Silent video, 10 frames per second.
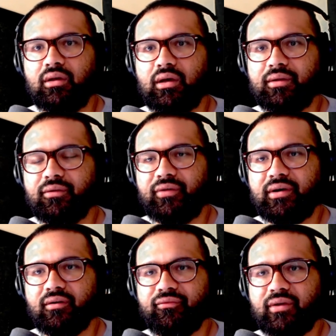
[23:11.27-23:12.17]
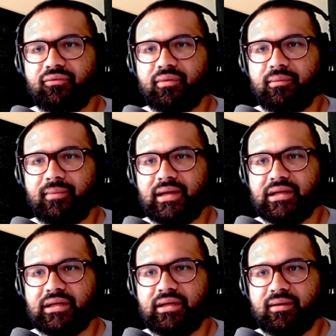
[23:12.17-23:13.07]
Elder Venator Fang from the
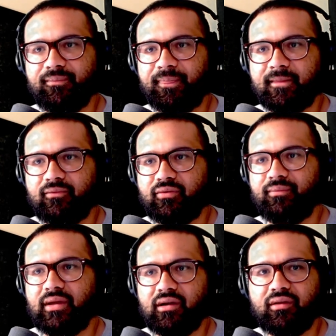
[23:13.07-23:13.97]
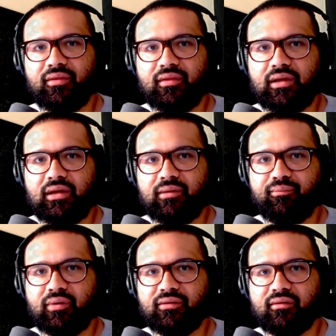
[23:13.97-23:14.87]
Maggot King. From there, the
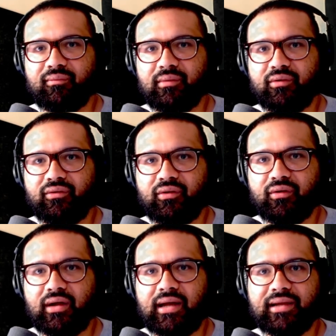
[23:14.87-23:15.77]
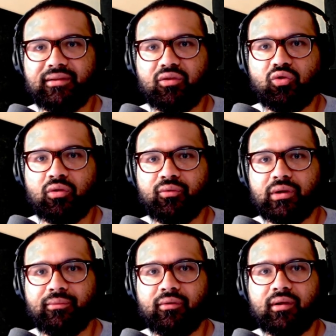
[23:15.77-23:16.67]
process mirrors other high-end
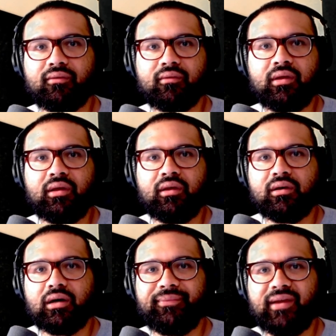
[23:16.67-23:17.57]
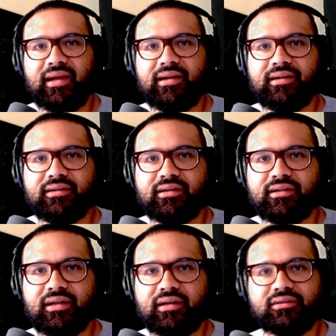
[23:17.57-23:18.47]
jewelry upgrades. Obtain an
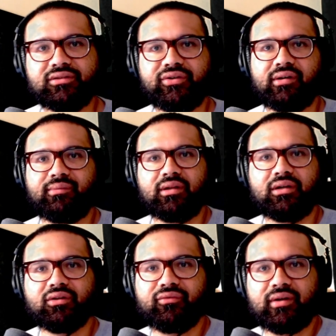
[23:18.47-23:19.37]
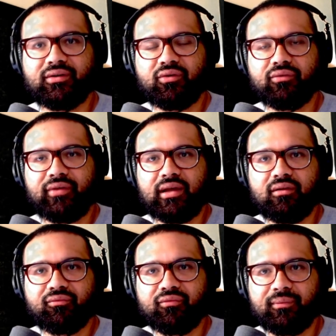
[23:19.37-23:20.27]
untradeable Elder Venator
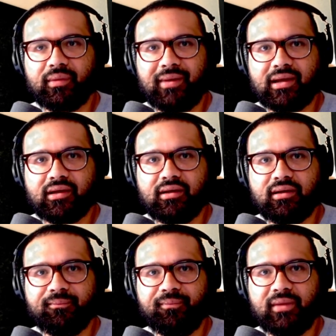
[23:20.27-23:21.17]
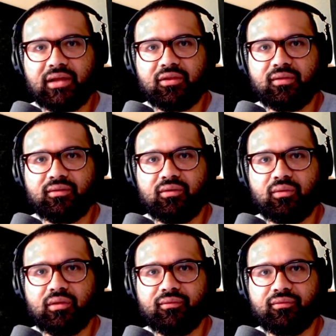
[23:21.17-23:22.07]
Fang from the Maggot King. Etch the
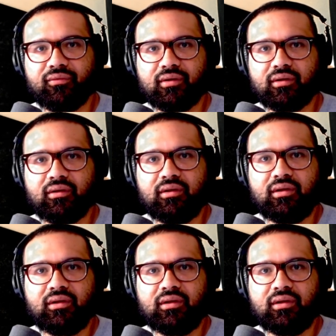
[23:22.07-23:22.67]
tooth of...